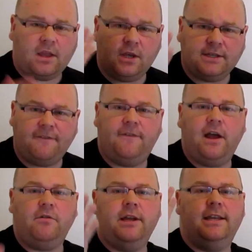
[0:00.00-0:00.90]
There's a
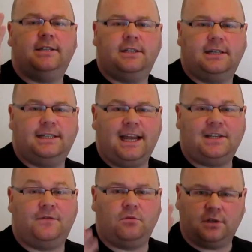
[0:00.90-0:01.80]
very
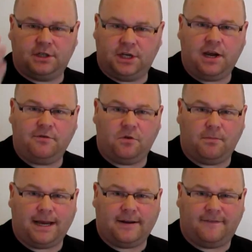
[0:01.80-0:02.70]
successful cereal
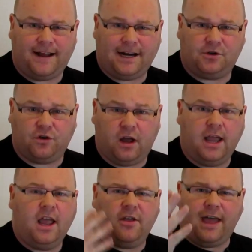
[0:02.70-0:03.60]
manufacturer
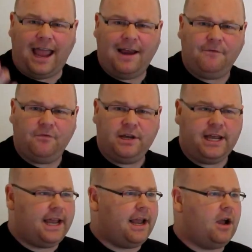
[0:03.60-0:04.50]
that every
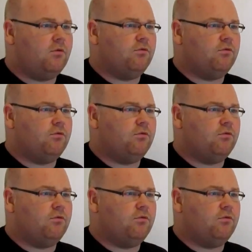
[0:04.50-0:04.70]
year